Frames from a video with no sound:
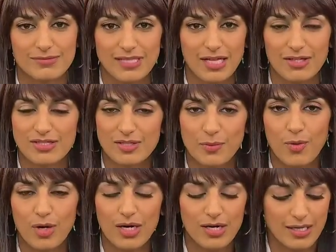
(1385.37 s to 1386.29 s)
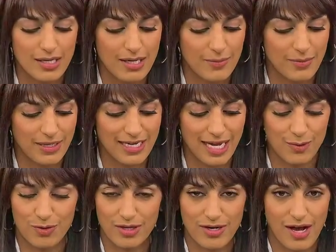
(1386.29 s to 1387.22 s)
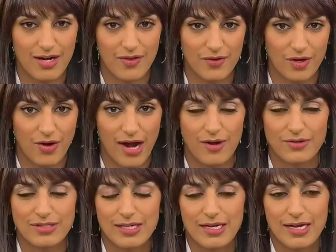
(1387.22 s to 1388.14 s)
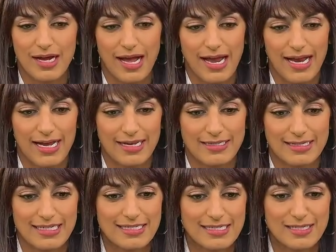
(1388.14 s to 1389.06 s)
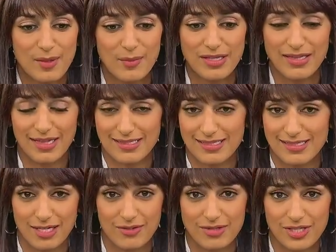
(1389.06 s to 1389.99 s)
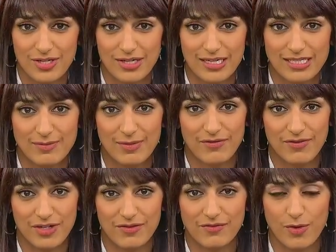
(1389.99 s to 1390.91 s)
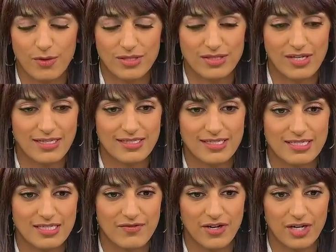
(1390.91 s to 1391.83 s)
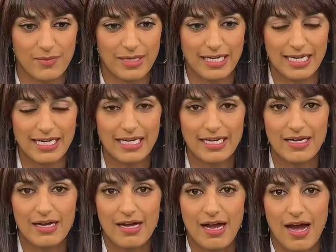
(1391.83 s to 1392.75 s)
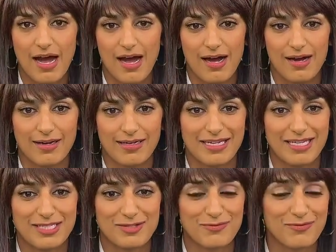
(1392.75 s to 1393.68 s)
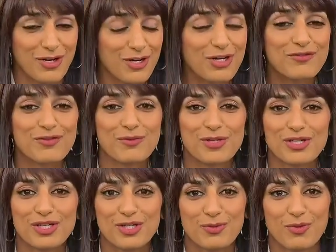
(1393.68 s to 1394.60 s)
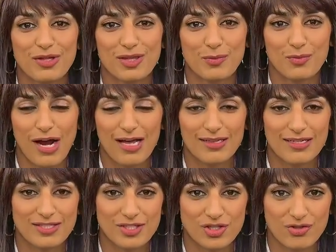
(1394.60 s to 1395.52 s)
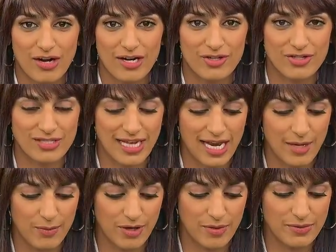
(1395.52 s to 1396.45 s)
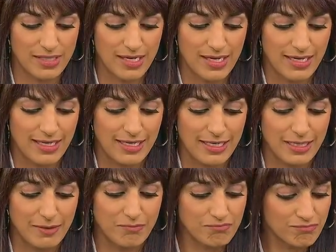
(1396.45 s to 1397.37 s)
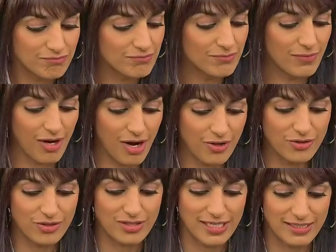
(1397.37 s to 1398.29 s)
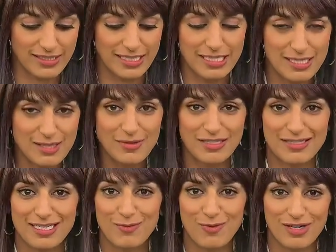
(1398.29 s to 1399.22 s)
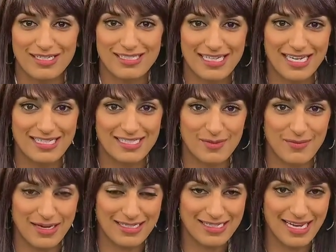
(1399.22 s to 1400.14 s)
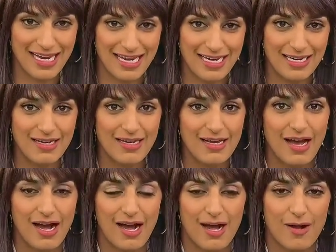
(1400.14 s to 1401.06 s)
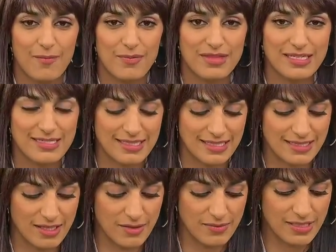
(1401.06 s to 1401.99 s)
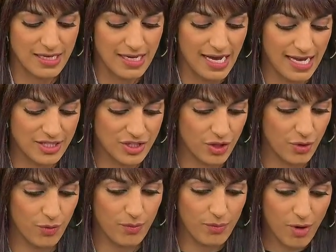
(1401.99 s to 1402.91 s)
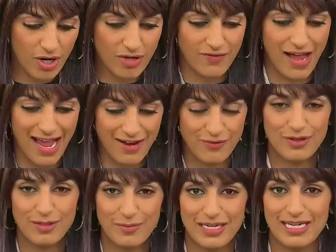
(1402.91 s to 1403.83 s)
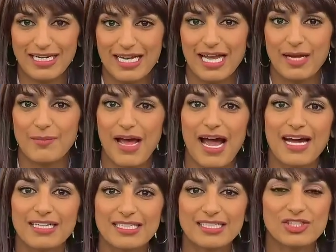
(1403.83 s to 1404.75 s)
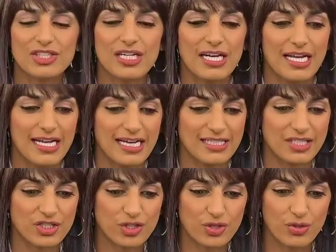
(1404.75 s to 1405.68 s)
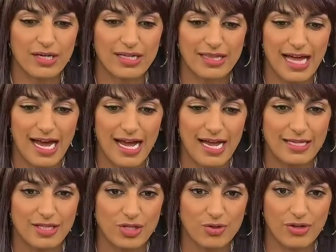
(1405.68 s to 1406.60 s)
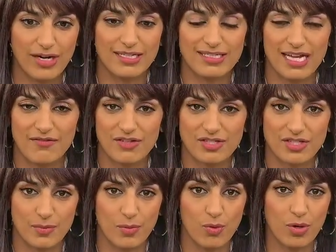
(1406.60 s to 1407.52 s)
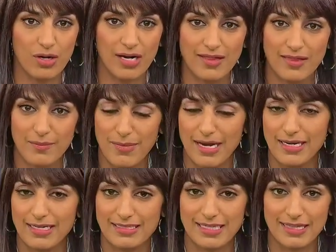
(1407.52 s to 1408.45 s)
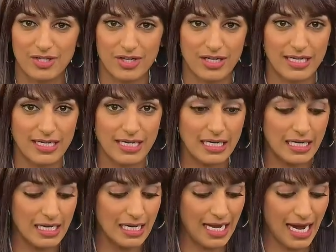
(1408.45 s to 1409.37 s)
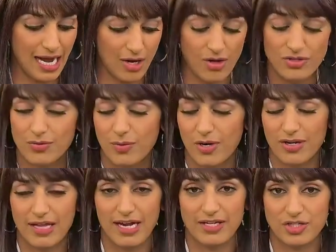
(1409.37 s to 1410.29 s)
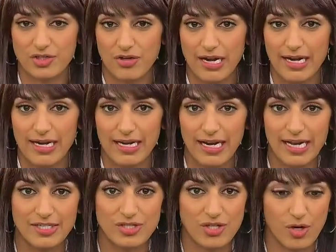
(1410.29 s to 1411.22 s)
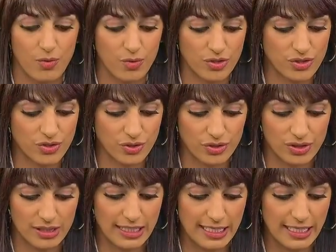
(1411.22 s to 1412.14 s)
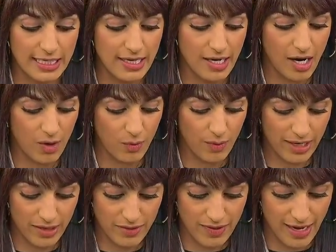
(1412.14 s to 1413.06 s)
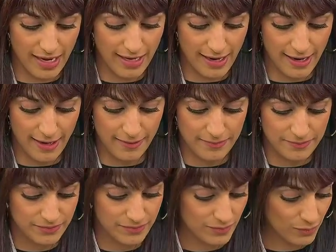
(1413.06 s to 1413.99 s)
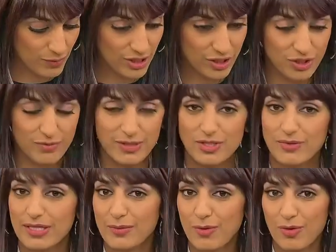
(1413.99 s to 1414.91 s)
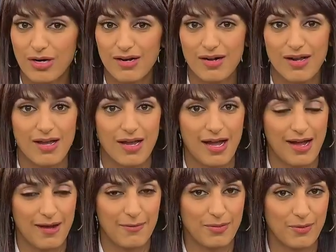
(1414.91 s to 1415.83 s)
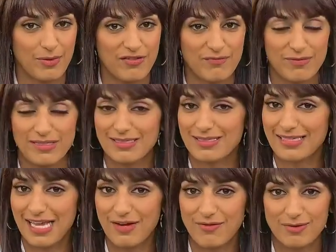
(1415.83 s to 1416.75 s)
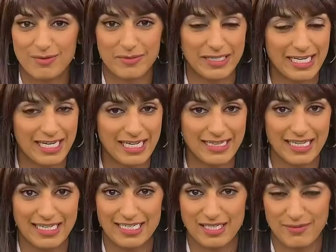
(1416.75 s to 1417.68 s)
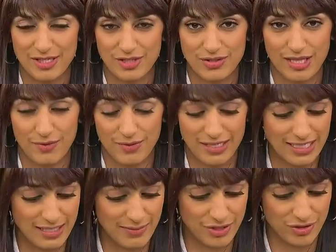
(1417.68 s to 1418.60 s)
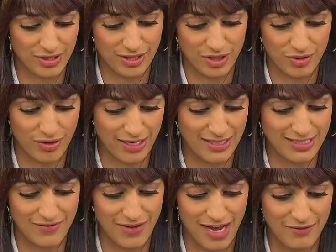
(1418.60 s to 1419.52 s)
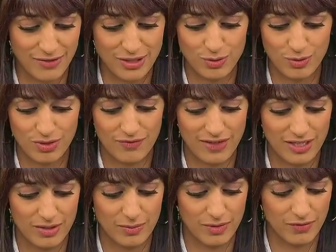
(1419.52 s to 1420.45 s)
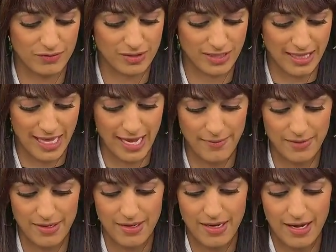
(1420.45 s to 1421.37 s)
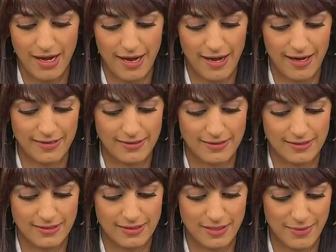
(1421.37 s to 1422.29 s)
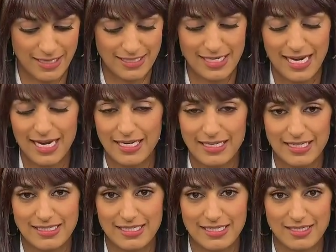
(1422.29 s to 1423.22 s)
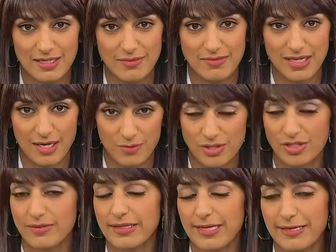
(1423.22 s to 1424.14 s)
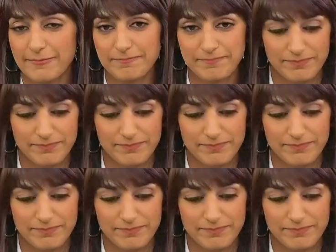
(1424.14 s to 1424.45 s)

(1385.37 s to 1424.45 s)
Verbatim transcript: telesupport, but again, we're not on the ground. And this is something that the secretary has been very focused on since the very beginning. Uh, he is very familiar with the Bradleys, the Strykers, the Abrams. He understands intimately what it takes to maintain um, these systems. And so part of every PDA package is ensuring that the Ukrainians have the support and the maintenance that they're going to need. And also part of that is training. And so we're certainly aware that. Uh, we could be doing more, uh, but we've been saying from the beginning they need to make that we need to make sure that the Ukrainians have every tool available to them uh, to maintain these systems, and we're doing that.